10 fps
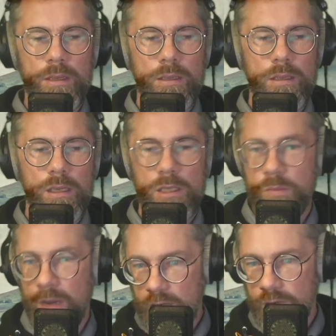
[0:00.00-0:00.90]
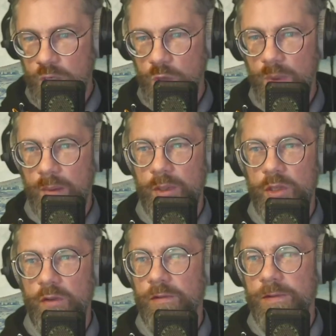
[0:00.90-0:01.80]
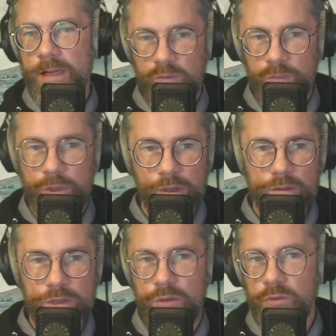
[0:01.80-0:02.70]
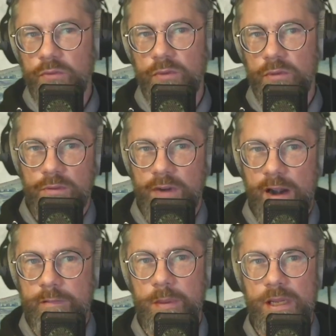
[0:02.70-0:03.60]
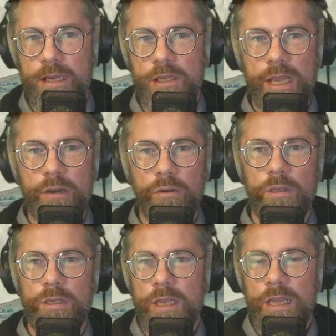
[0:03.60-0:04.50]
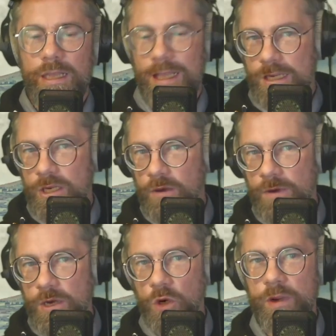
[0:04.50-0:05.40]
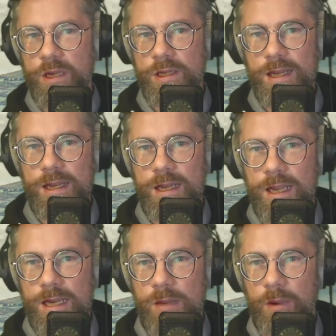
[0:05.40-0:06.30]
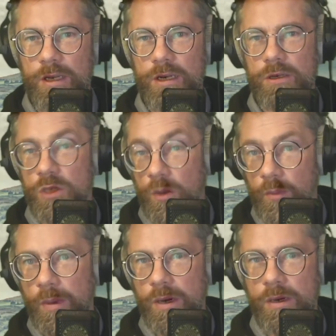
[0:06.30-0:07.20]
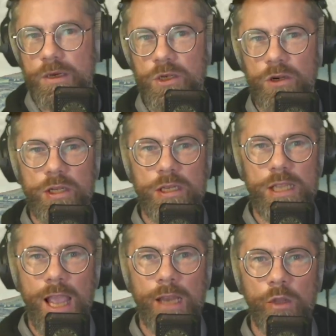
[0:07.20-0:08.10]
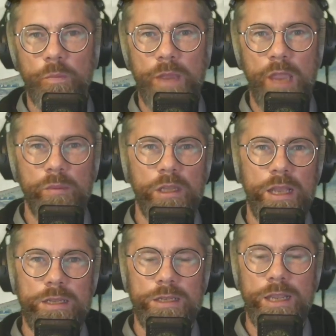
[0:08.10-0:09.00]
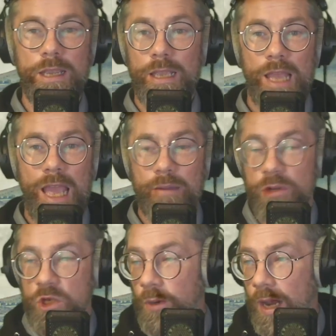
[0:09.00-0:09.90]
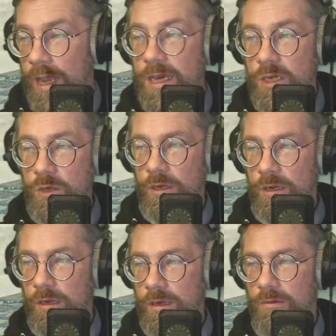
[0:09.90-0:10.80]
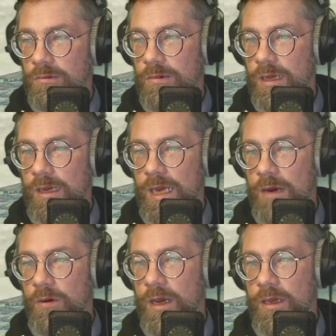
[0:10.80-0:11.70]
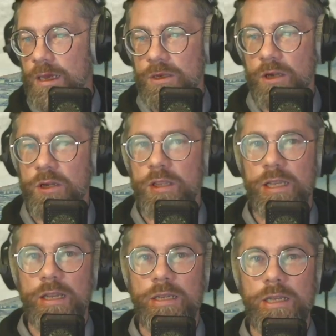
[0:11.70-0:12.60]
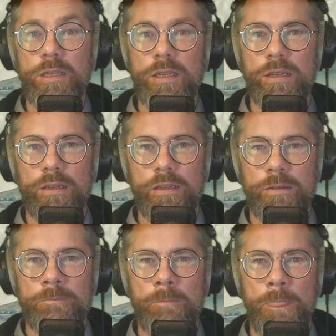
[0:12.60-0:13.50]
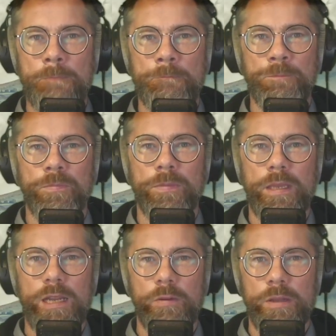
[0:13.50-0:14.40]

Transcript: especially for new members of the faith, but also for everybody in general. And this is a feature we see in some American churches, the adult Bible class. I was surprised hearing that such a thing existed. Anyway,